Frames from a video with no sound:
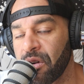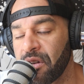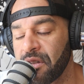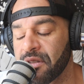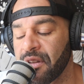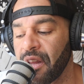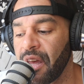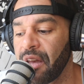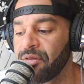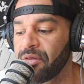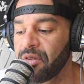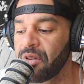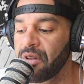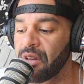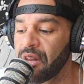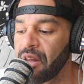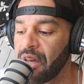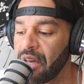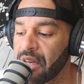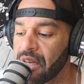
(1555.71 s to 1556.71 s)
What does life
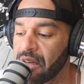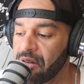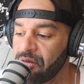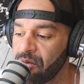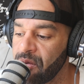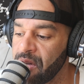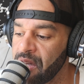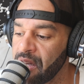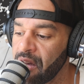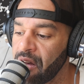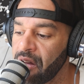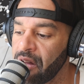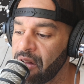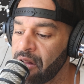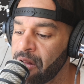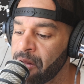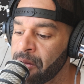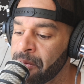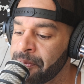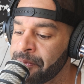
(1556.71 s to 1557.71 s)
look like if we
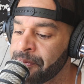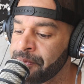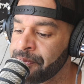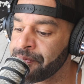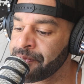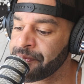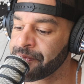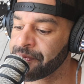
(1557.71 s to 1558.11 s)
all